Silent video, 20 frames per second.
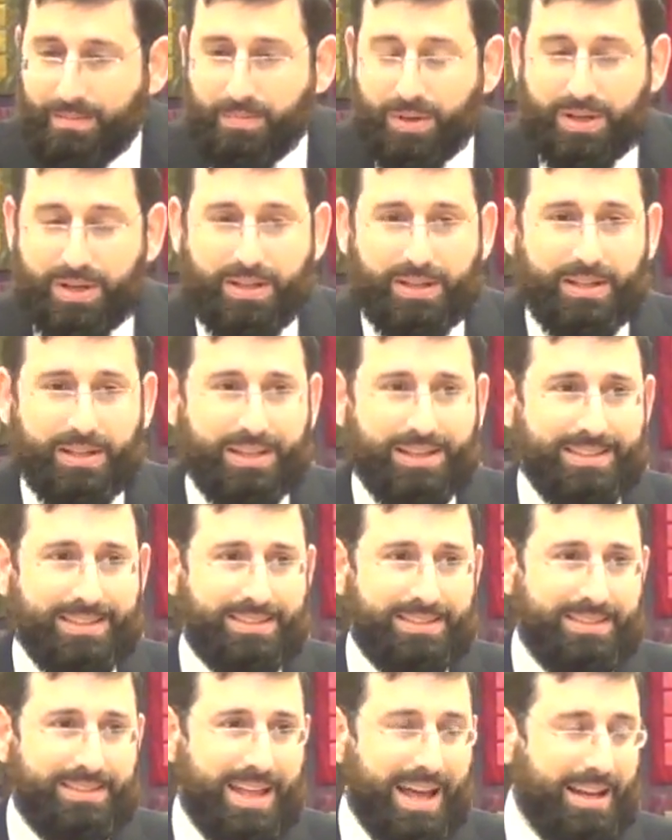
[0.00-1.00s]
But
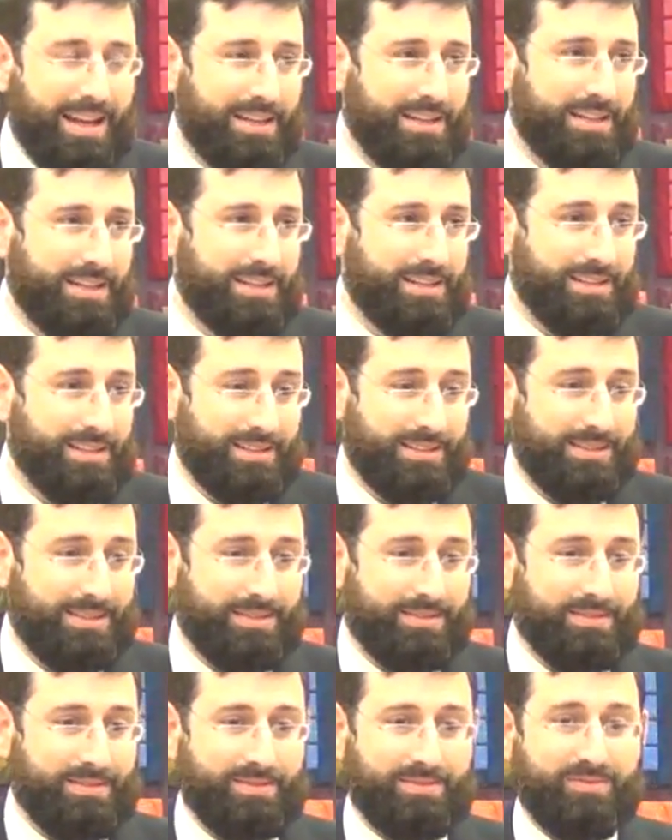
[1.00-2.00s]
is that
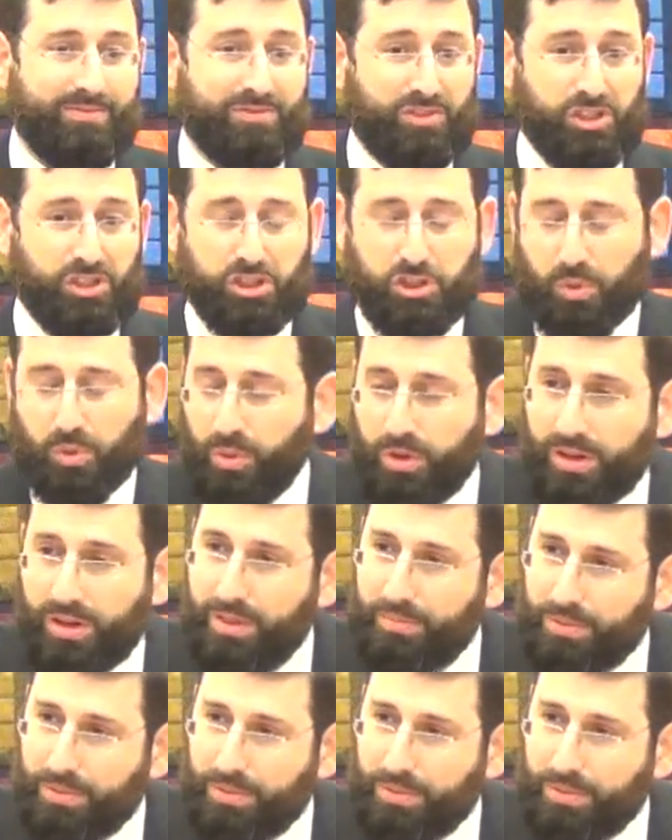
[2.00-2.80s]
for sure